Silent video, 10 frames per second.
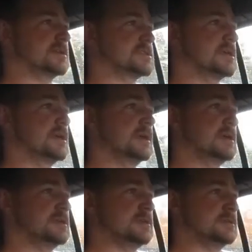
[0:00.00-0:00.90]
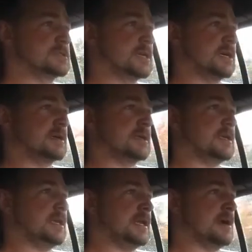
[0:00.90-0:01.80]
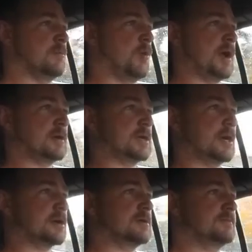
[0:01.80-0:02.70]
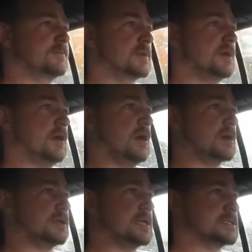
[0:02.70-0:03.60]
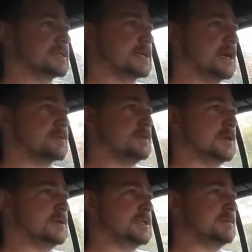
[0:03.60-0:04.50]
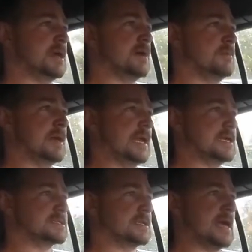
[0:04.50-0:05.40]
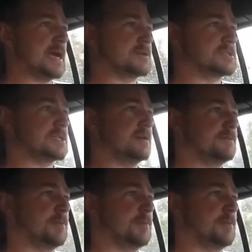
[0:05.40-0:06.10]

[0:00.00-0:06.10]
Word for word: is to use a EDM wire cutter. Uh, can easily cut through neodymium and has an accuracy of